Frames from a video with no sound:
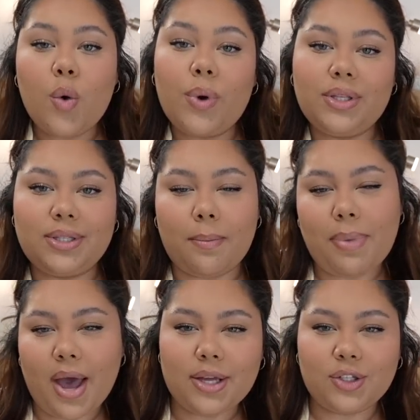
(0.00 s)
with some
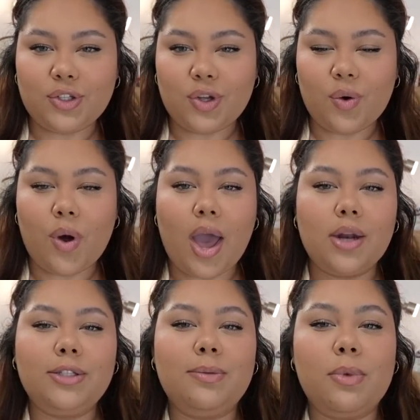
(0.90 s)
pesto
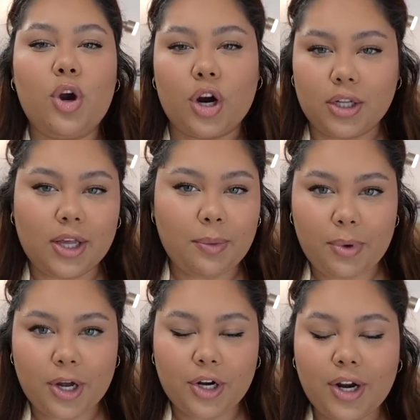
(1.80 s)
and some garlic
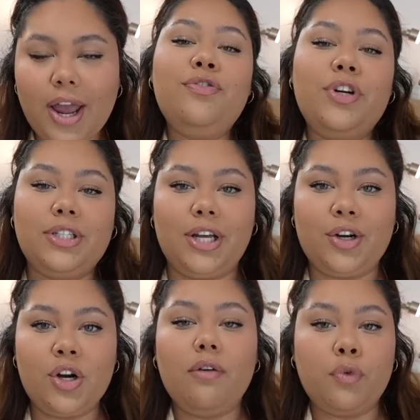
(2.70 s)
butter. For
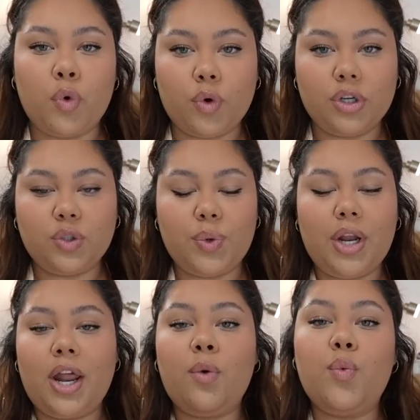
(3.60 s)
dinner, of course, we
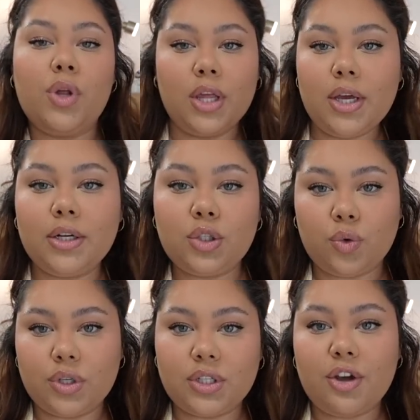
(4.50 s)
need a really good
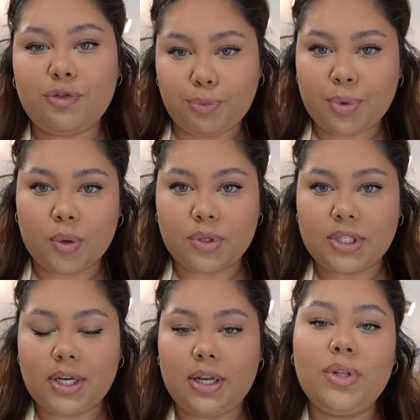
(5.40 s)
source of
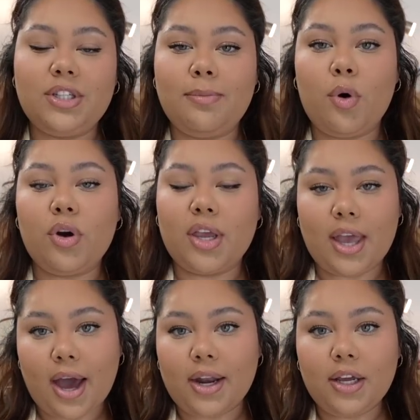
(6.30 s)
protein with some
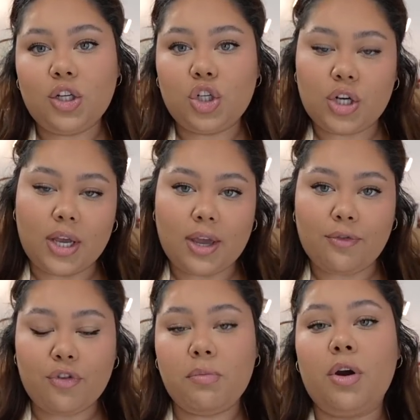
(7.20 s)
organic
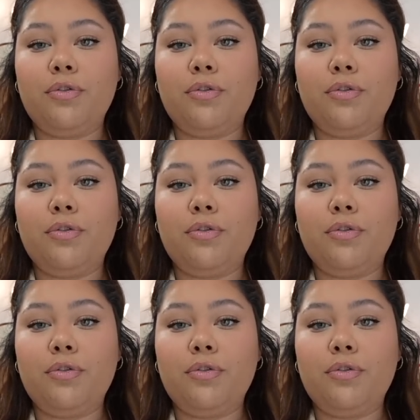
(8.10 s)
chicken from our